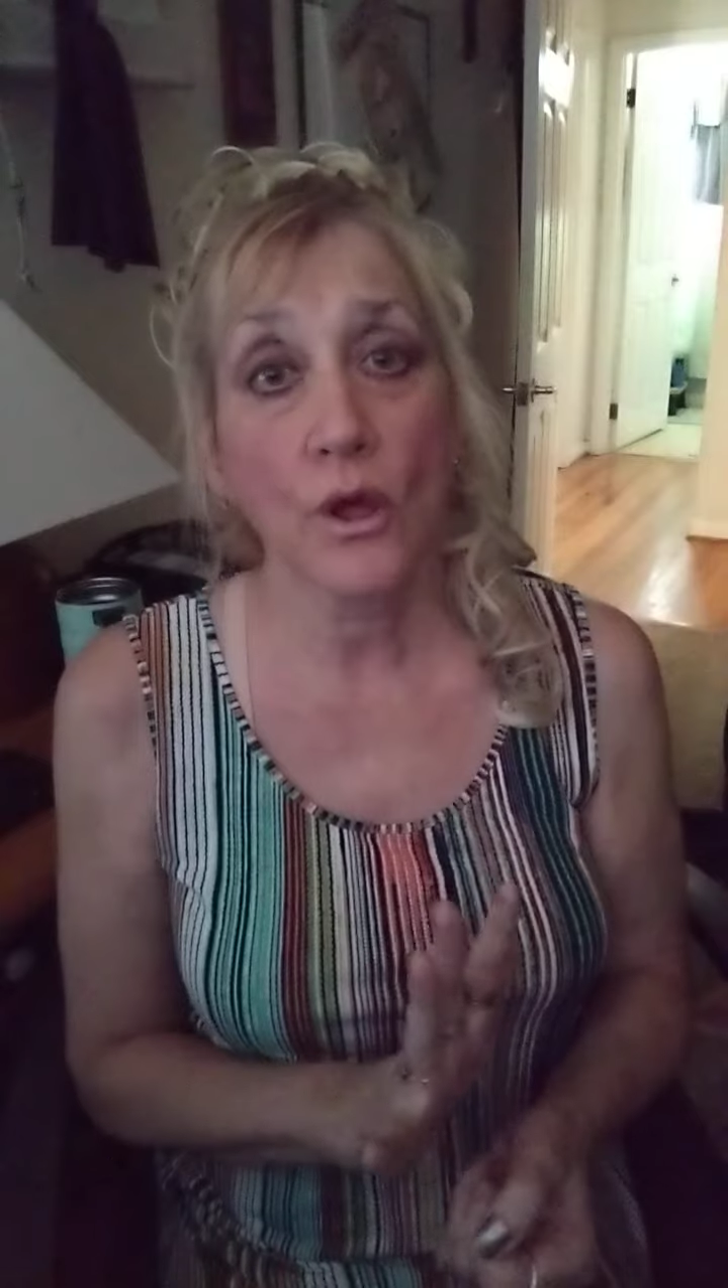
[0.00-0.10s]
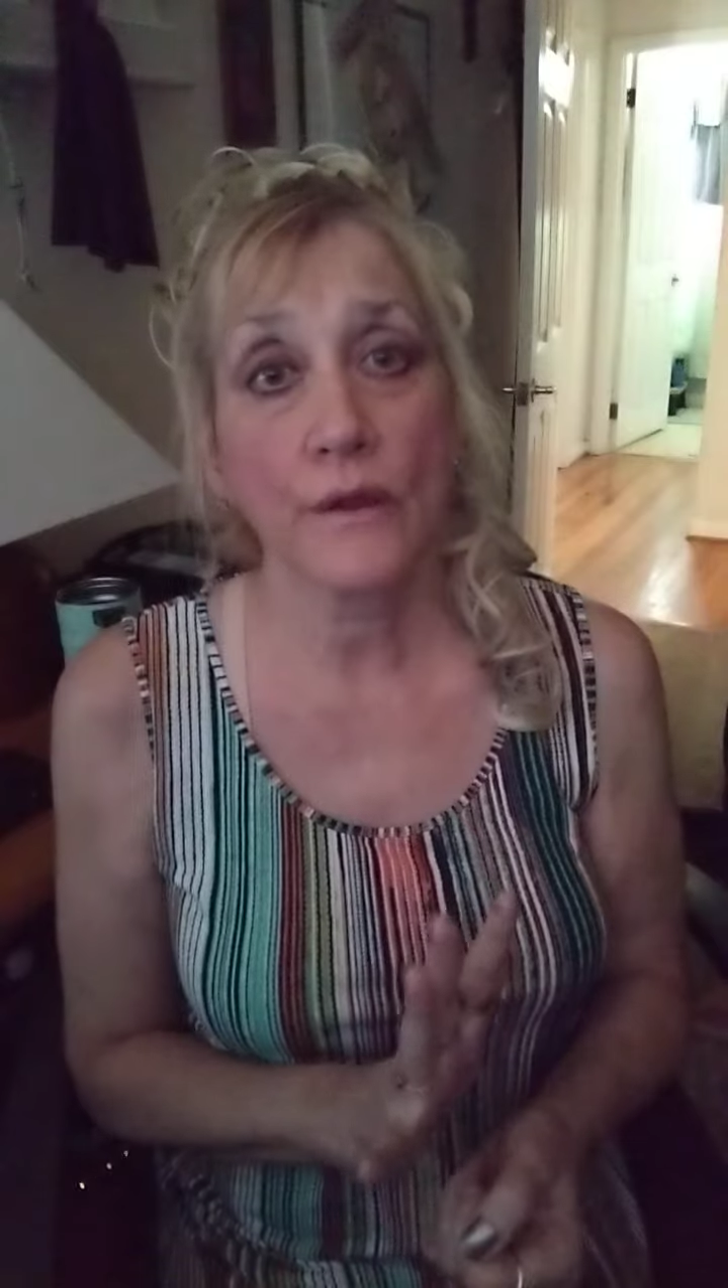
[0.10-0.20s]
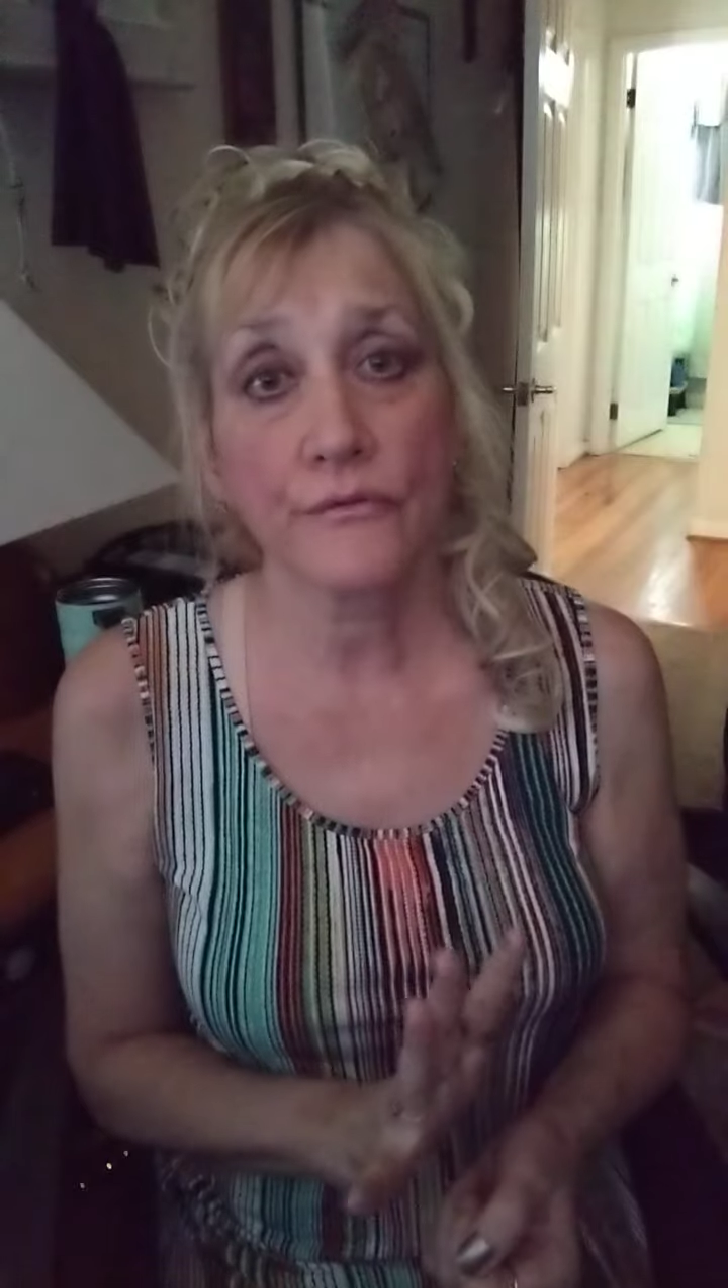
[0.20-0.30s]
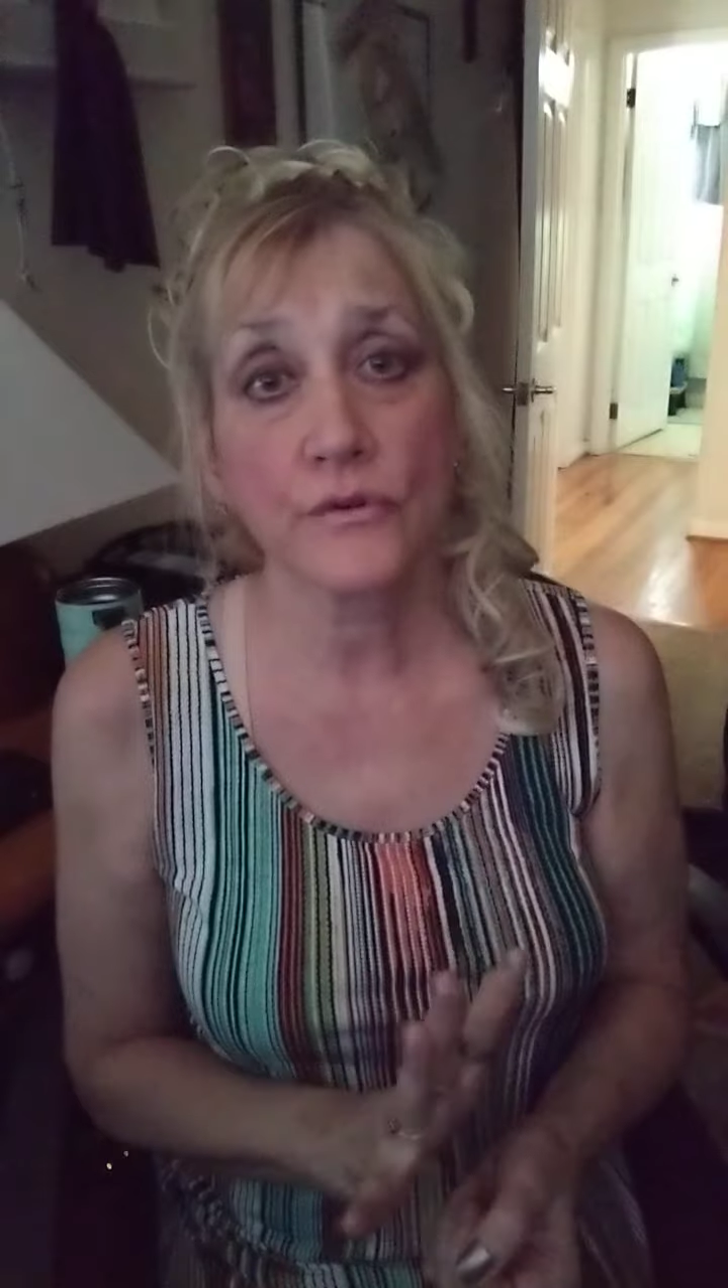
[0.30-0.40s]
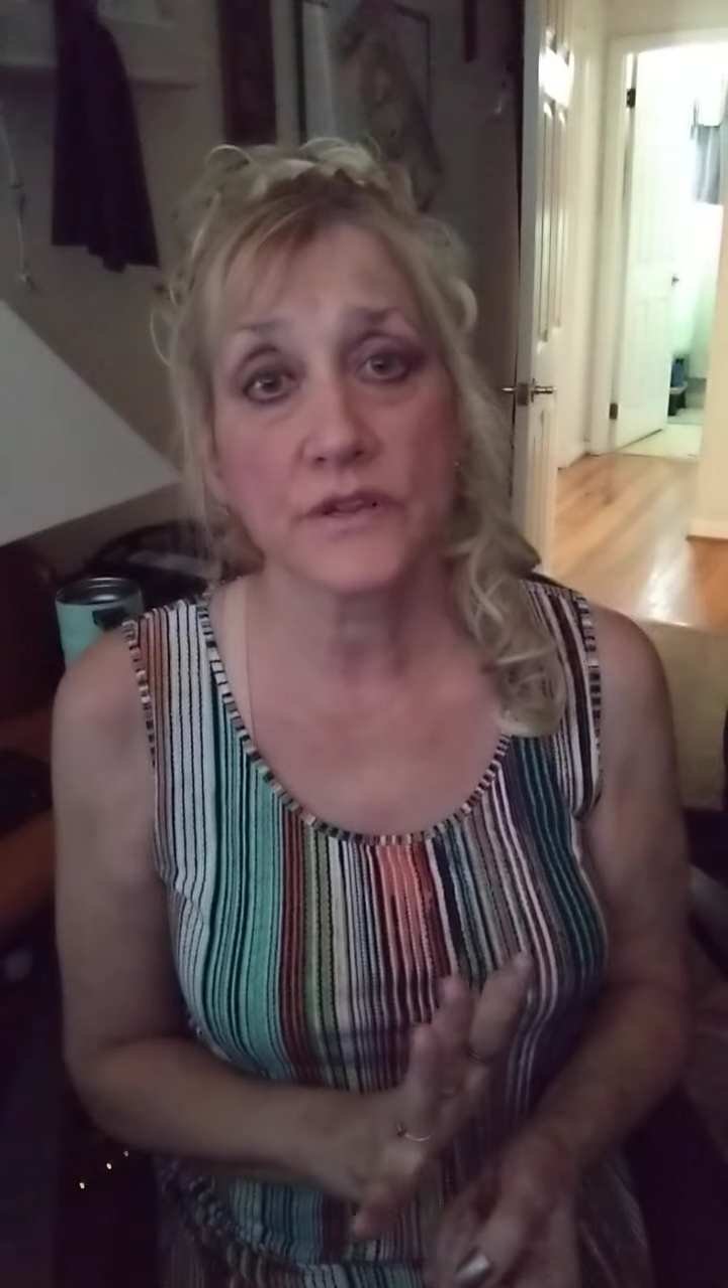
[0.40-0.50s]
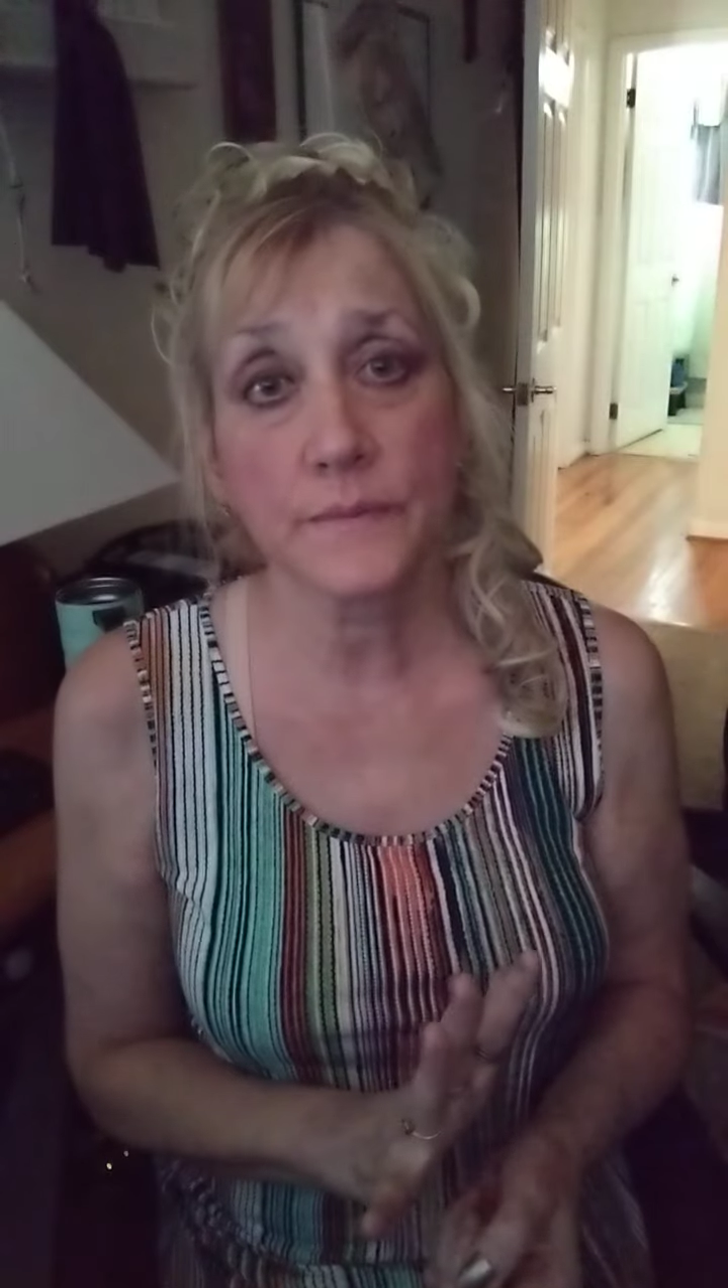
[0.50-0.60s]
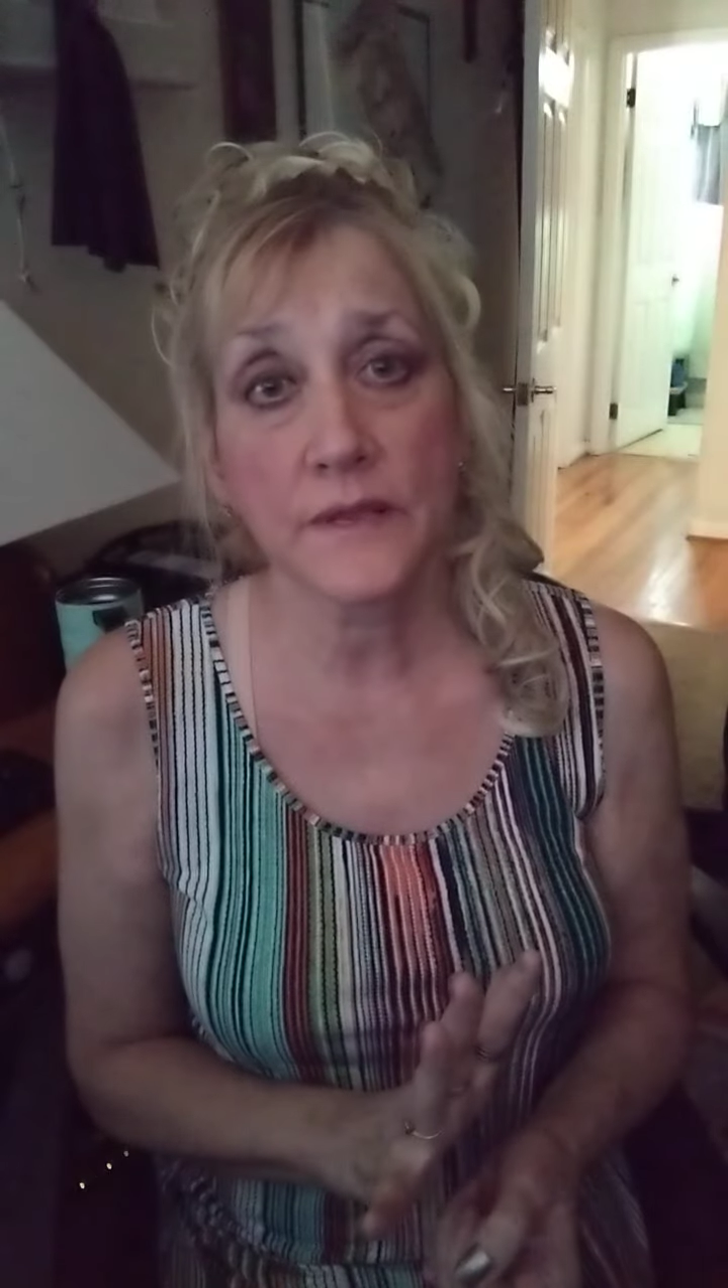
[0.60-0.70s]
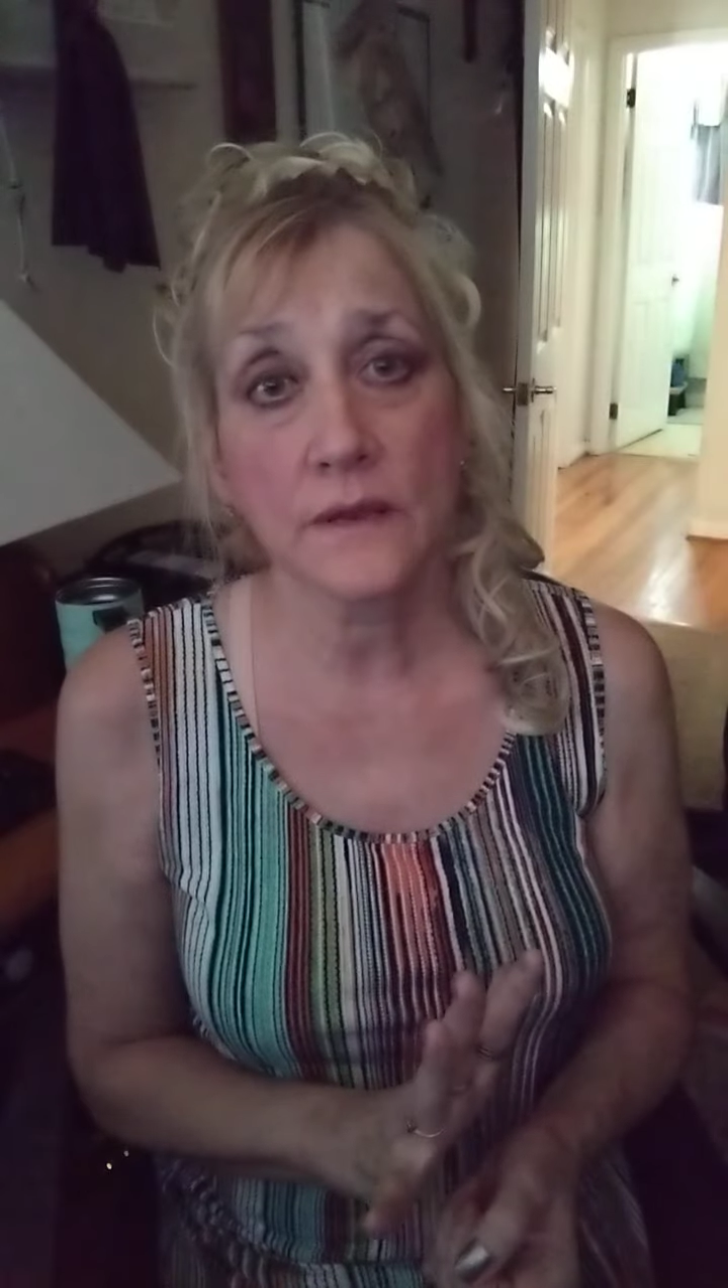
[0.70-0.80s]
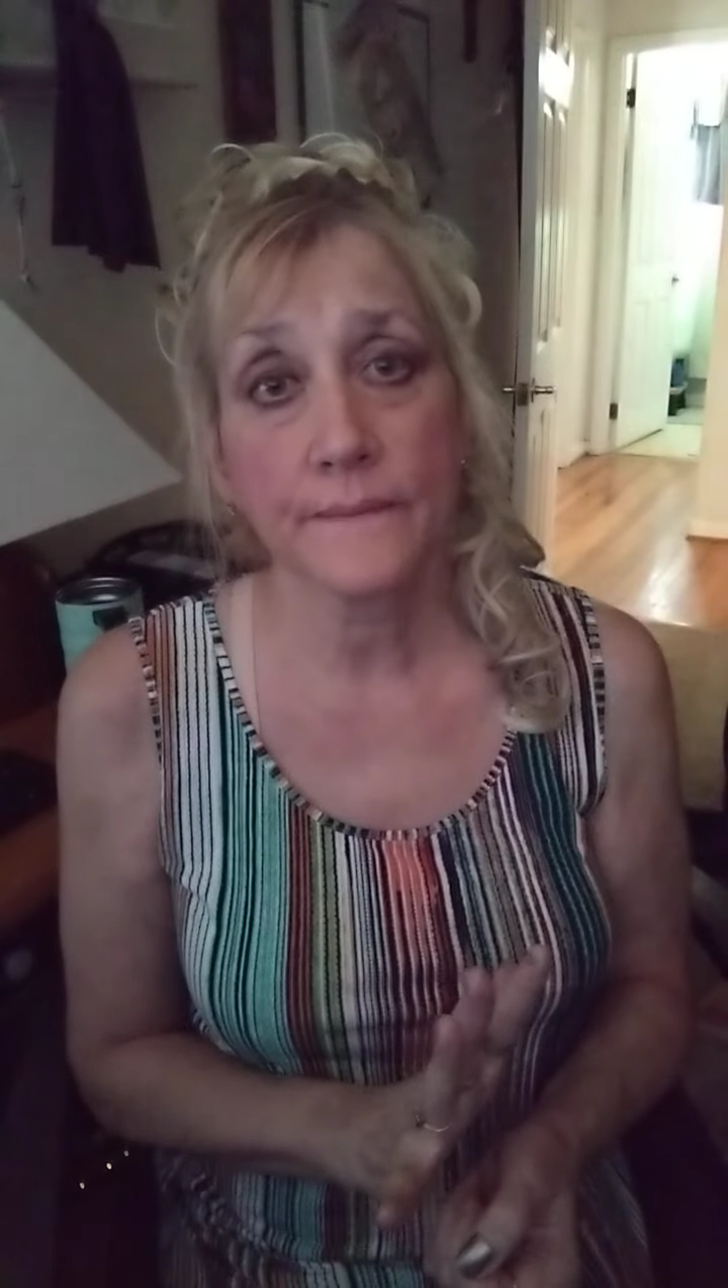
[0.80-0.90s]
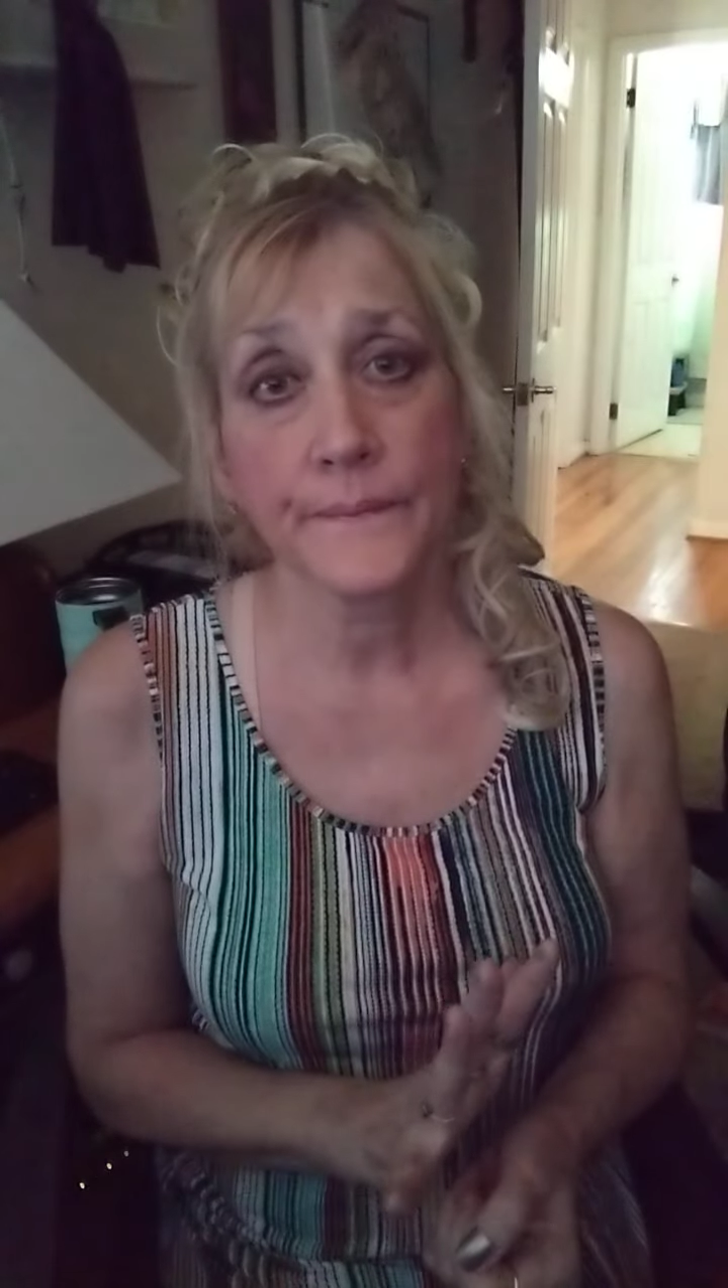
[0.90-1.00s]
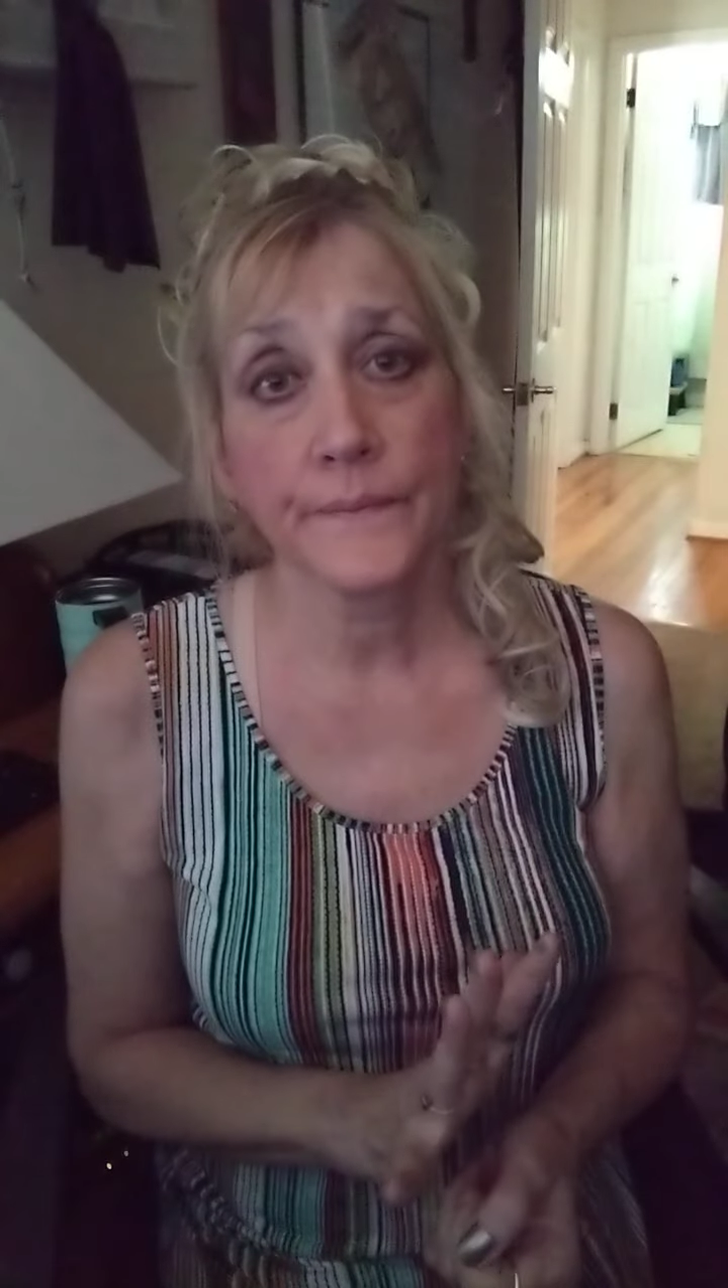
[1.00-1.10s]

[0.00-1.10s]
law enforcement,